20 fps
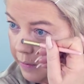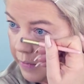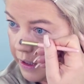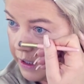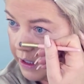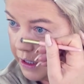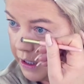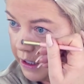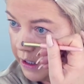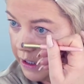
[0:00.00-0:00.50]

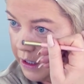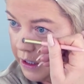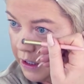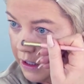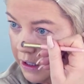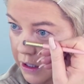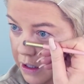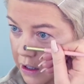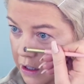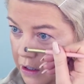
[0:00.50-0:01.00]
my
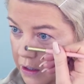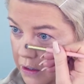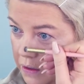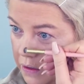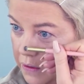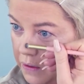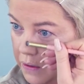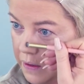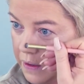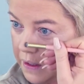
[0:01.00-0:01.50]

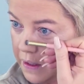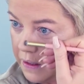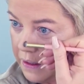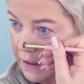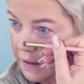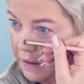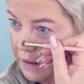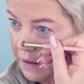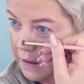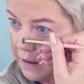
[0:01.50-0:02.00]

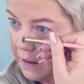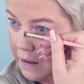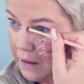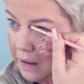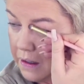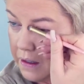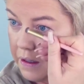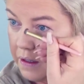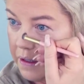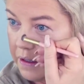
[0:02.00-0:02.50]
nose,
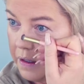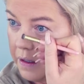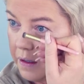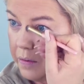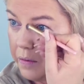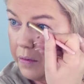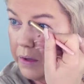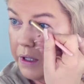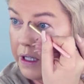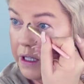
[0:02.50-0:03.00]

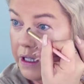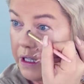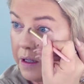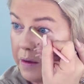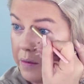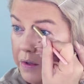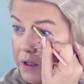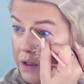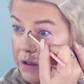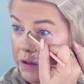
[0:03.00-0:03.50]
bringing
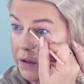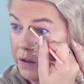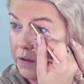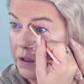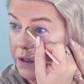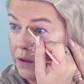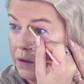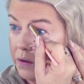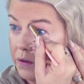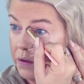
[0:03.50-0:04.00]
up to
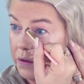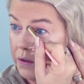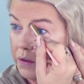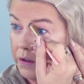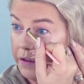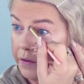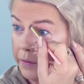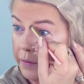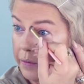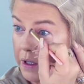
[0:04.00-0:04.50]
the
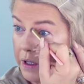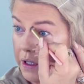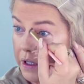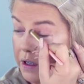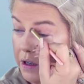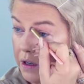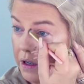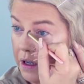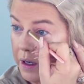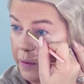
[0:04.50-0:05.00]
corner of my
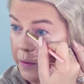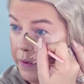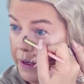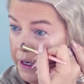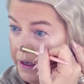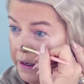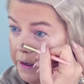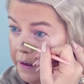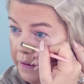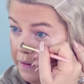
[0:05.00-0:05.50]

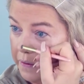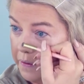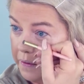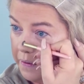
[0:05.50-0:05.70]
eyebrow.